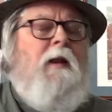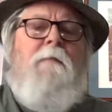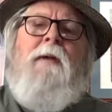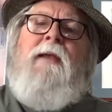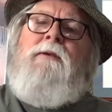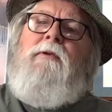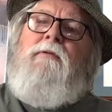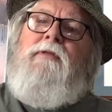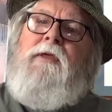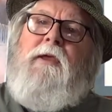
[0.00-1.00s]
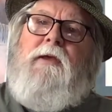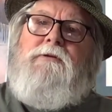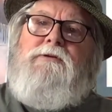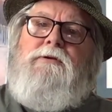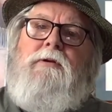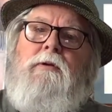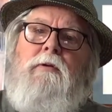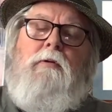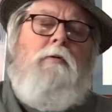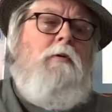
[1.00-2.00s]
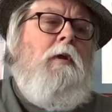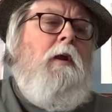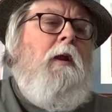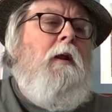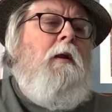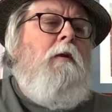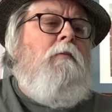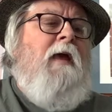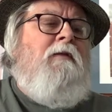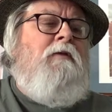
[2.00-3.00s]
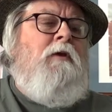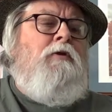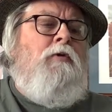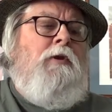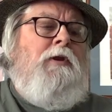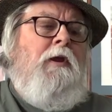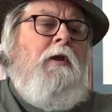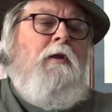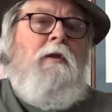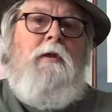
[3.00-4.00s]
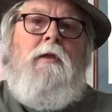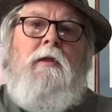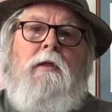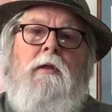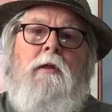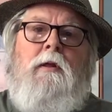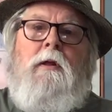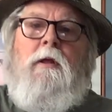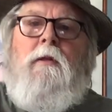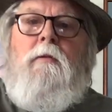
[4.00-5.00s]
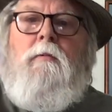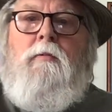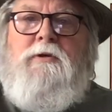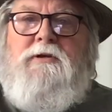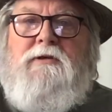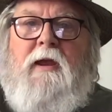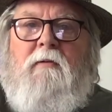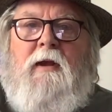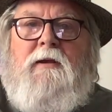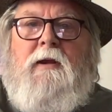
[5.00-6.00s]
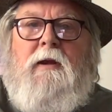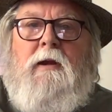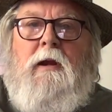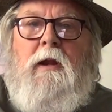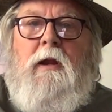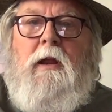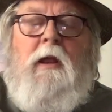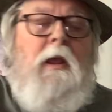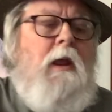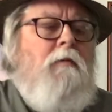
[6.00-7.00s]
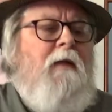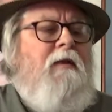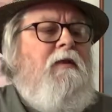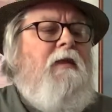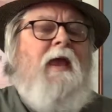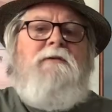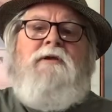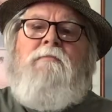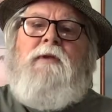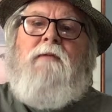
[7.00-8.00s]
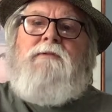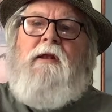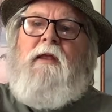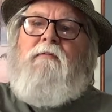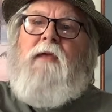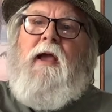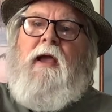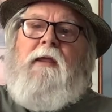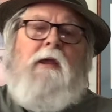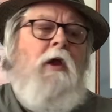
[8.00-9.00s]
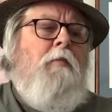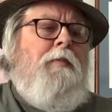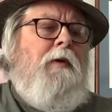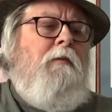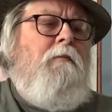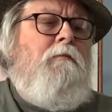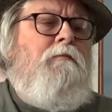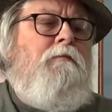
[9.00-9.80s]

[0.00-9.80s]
And I might do this too, rather than doing the, which is that right there? Rather than that, sometimes I'll leave the high E open.